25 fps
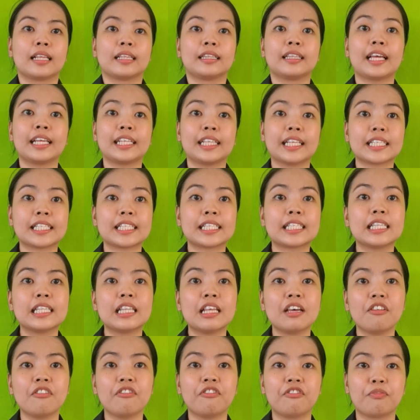let us
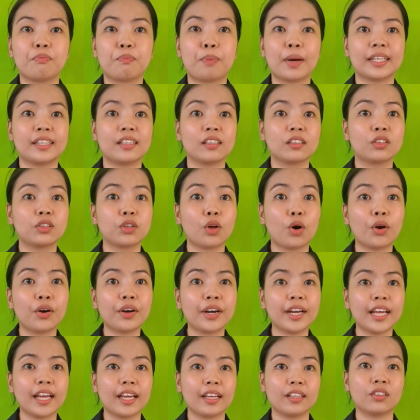live by the
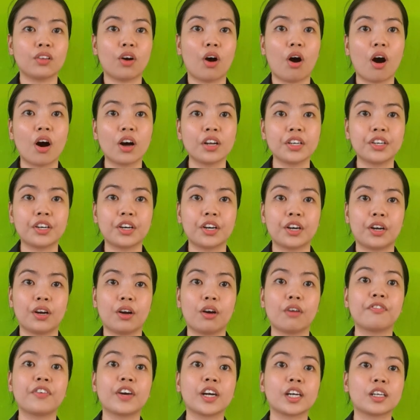glory and honor
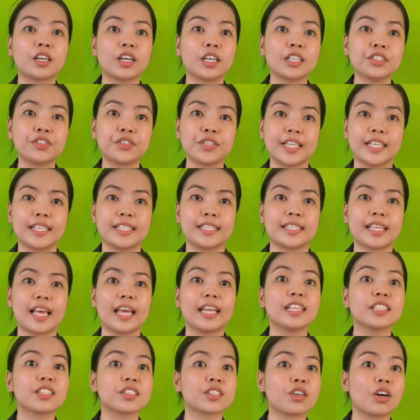of our countries
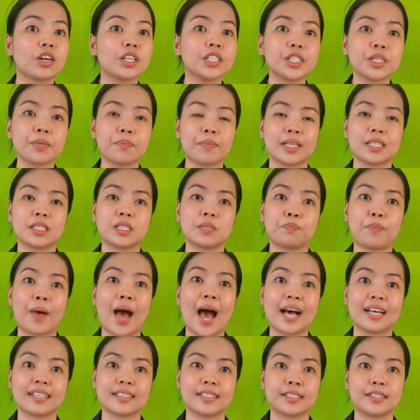and its countrymen's
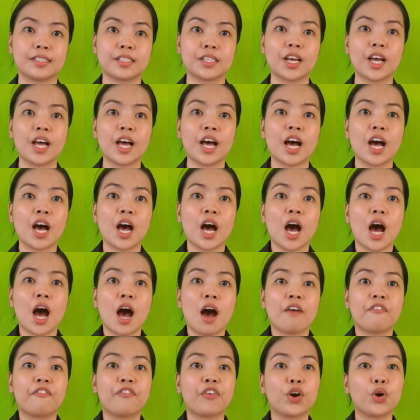past.
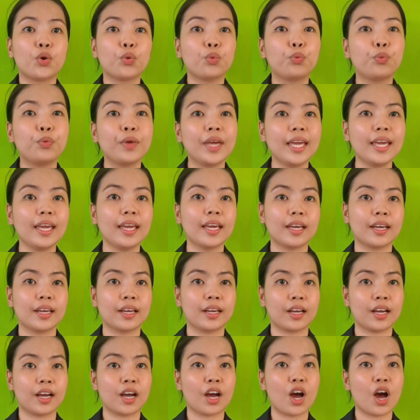For we